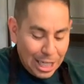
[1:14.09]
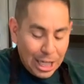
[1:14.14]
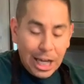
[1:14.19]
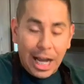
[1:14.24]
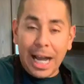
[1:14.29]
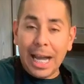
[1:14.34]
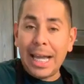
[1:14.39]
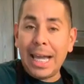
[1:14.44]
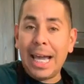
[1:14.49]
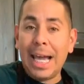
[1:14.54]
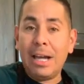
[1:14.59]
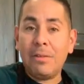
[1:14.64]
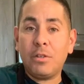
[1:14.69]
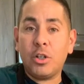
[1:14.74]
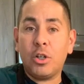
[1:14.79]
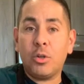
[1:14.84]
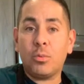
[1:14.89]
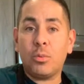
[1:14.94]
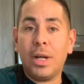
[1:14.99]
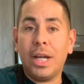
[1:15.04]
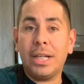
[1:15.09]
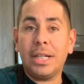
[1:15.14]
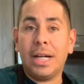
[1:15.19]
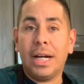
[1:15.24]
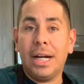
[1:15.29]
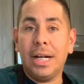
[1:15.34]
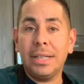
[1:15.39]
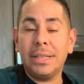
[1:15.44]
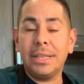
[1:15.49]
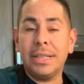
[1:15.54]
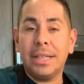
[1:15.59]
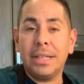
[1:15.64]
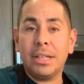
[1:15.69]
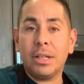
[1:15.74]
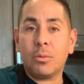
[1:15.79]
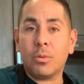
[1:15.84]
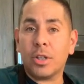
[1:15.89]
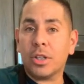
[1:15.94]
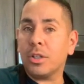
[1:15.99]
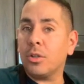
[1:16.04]
I have a red onion.
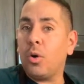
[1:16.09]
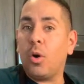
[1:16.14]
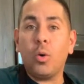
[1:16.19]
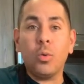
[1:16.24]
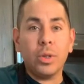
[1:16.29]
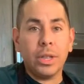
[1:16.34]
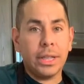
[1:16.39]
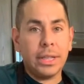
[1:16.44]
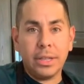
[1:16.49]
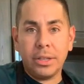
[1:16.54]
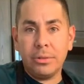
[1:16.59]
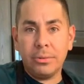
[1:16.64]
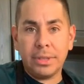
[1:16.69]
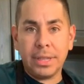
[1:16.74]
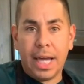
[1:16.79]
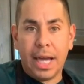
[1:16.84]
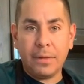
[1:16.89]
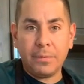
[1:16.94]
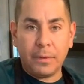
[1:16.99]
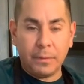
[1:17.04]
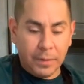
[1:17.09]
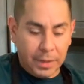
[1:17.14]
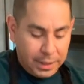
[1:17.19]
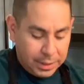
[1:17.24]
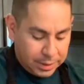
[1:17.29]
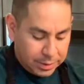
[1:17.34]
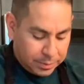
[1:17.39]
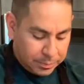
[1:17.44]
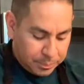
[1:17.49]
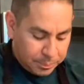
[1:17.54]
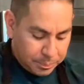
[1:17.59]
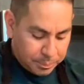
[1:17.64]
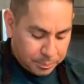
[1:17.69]
We're only gonna use half of this.